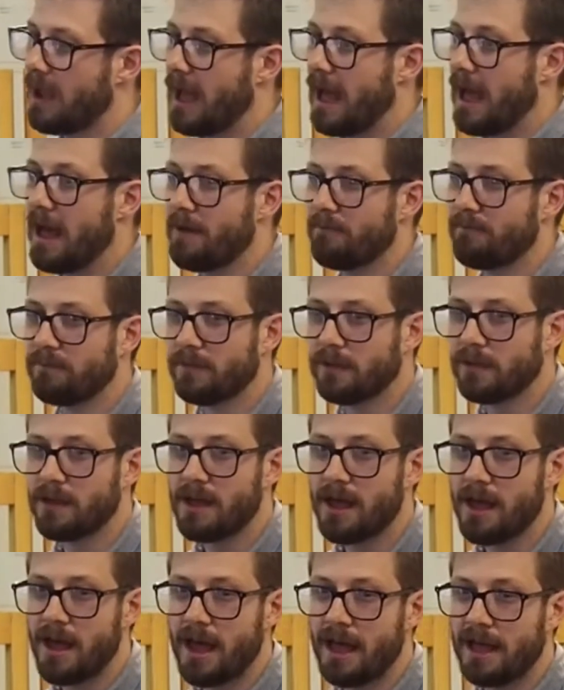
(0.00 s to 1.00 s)
And
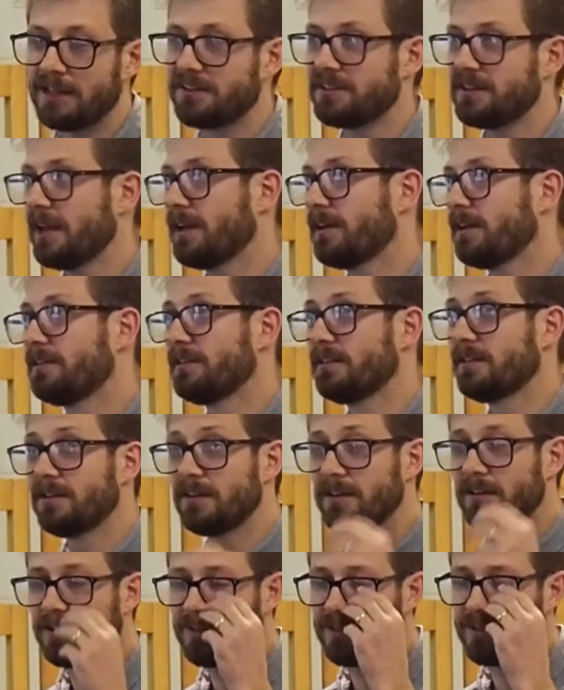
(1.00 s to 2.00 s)
it's taken,
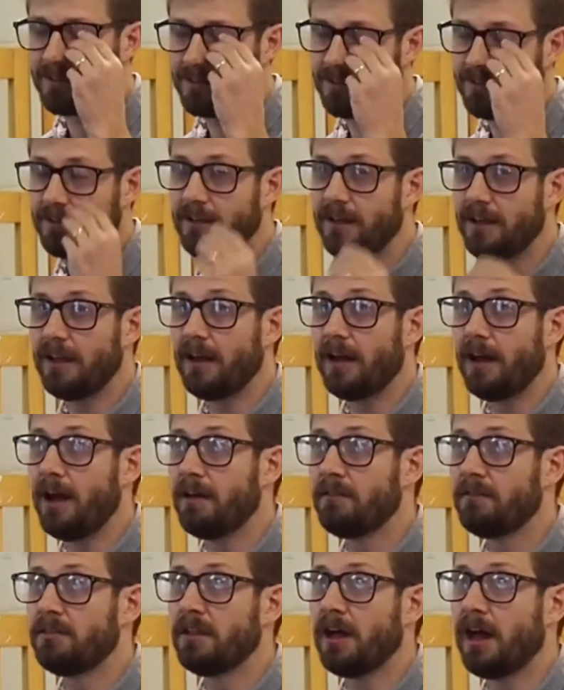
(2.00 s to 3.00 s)

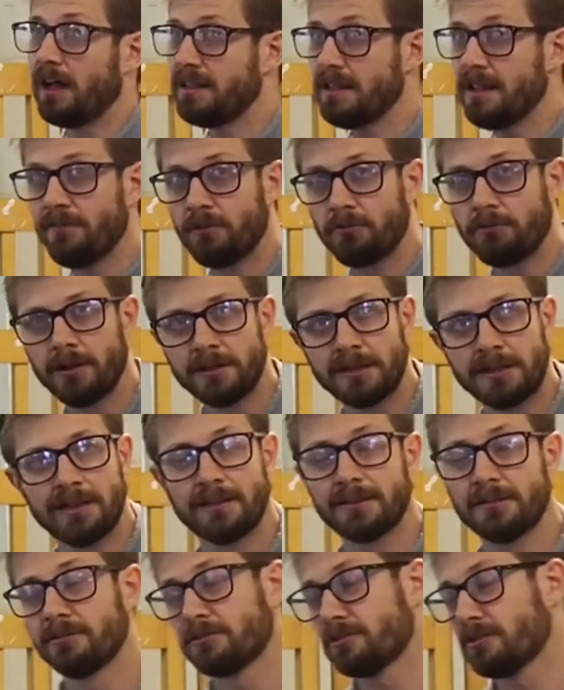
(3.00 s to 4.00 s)
I'd never run a
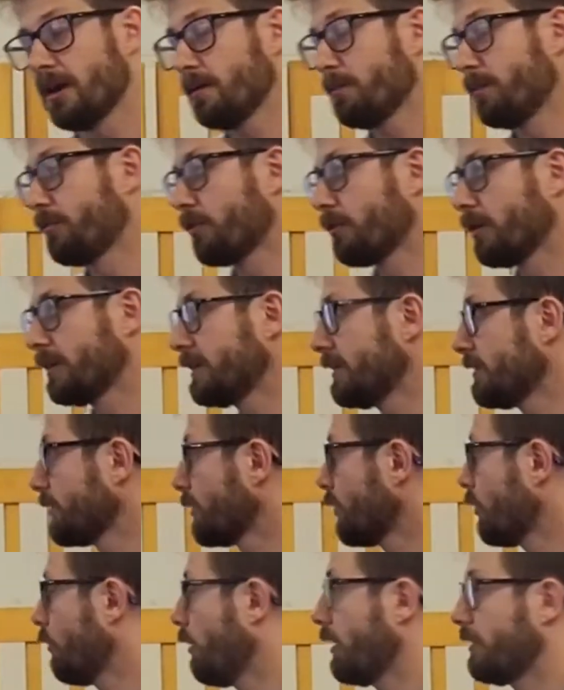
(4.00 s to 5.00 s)
clinical trial before. I didn't
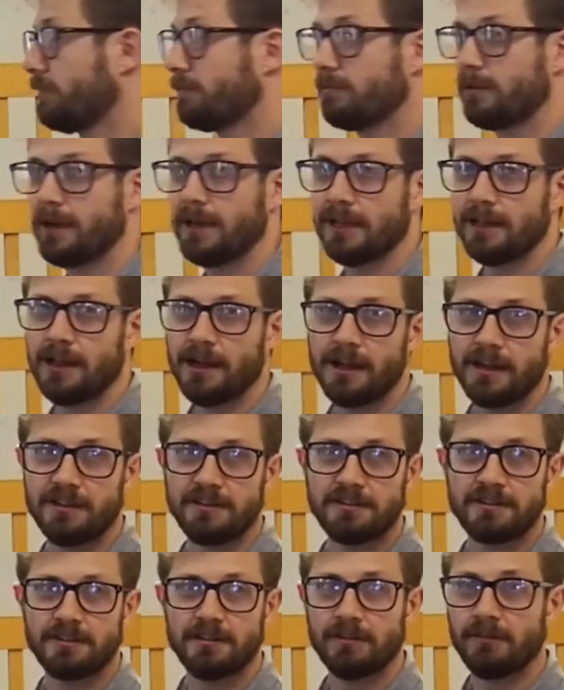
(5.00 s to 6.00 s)
quite
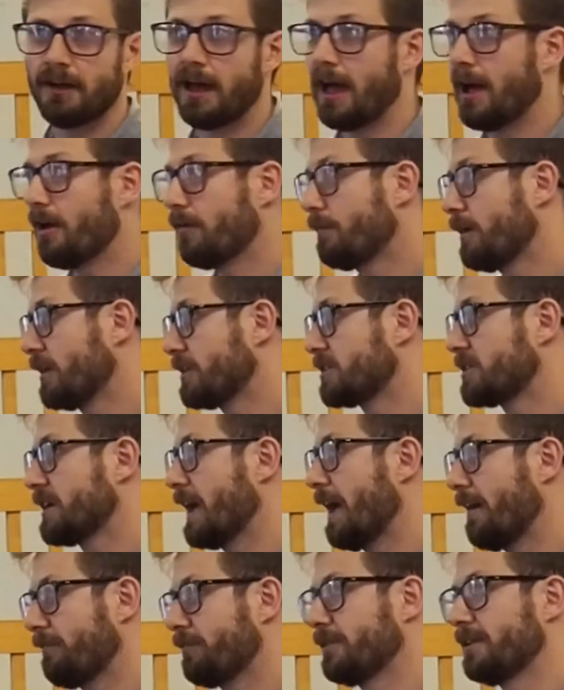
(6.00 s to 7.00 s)
realise how much
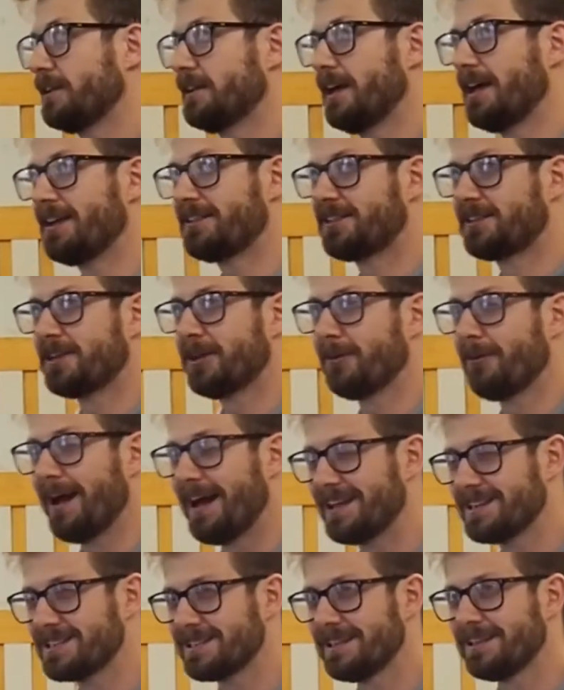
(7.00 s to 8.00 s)
effort it is to
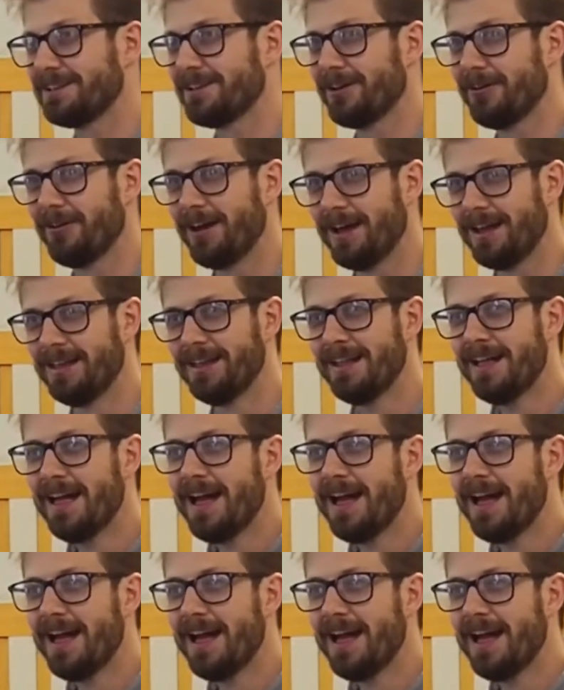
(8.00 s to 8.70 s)
actually do it.